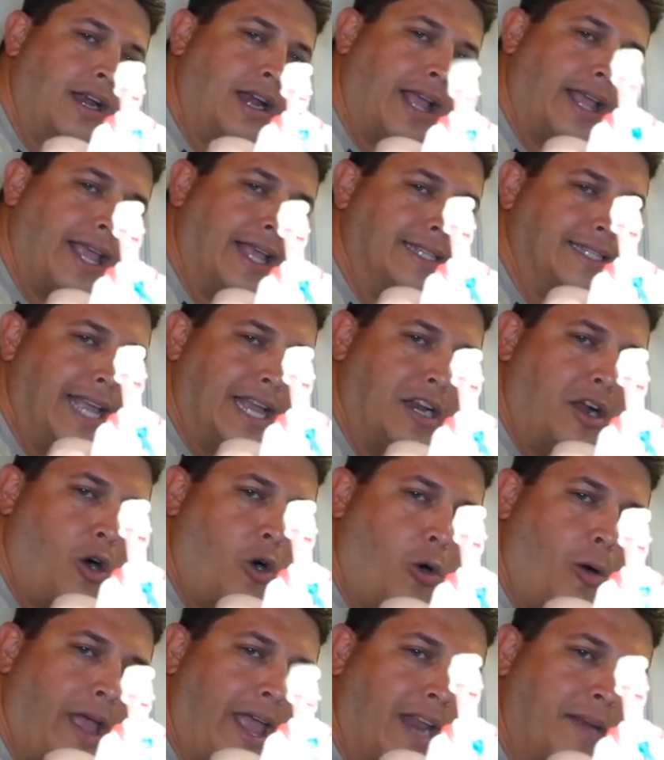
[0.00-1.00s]
like his head, the
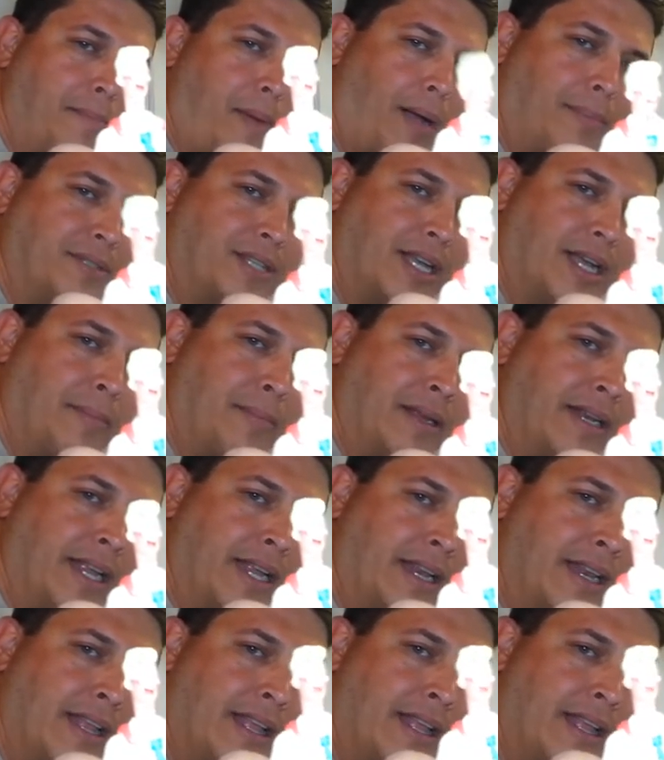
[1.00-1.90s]
whole head pops up, and